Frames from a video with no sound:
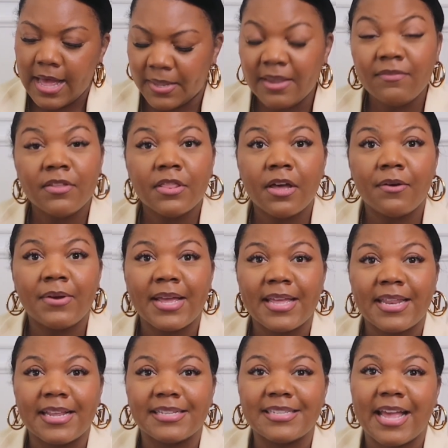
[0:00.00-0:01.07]
Even though
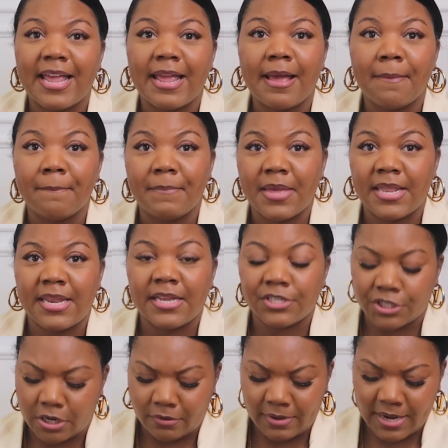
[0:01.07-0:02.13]
it is a mini
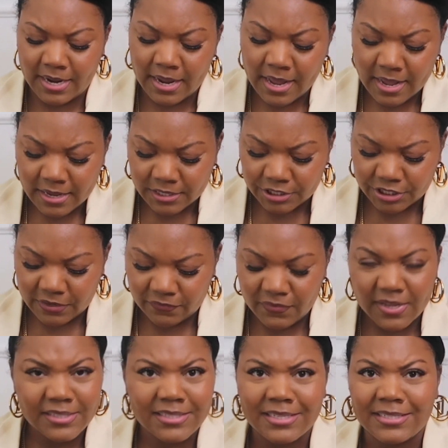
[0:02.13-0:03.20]
Jodie, she
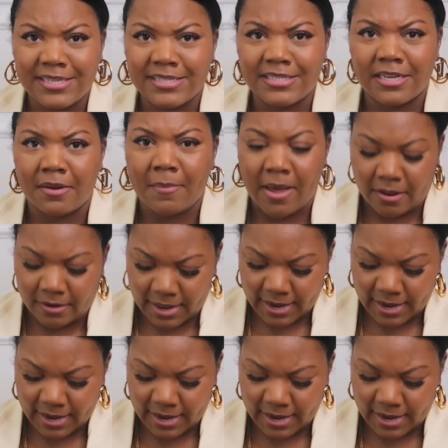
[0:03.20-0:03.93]
fits a decent amount.